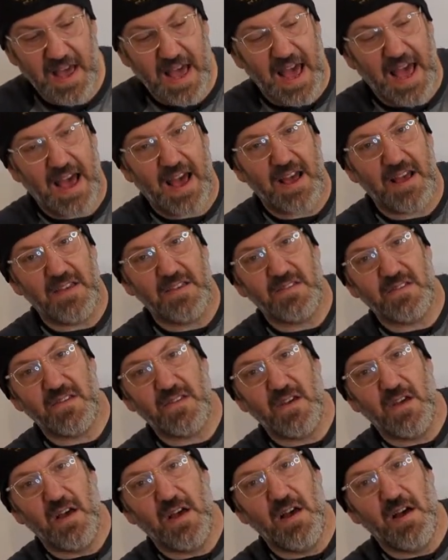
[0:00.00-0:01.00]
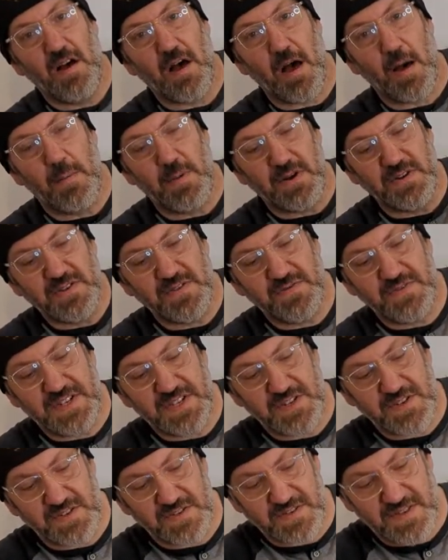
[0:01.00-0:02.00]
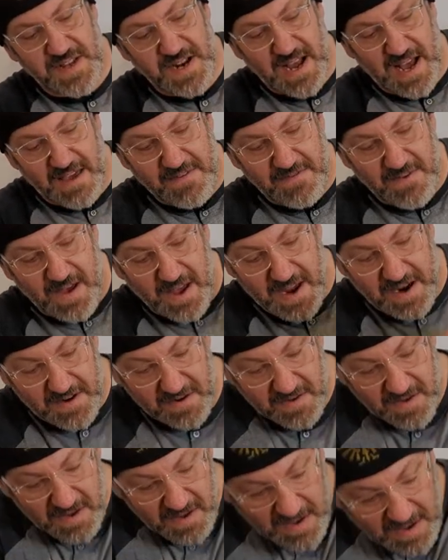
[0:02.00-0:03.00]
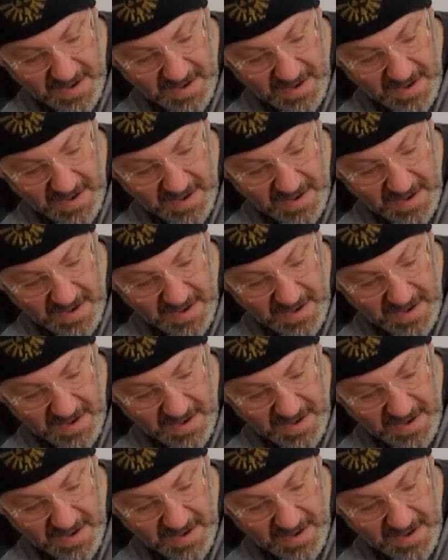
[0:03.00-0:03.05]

has a bunch of features that I find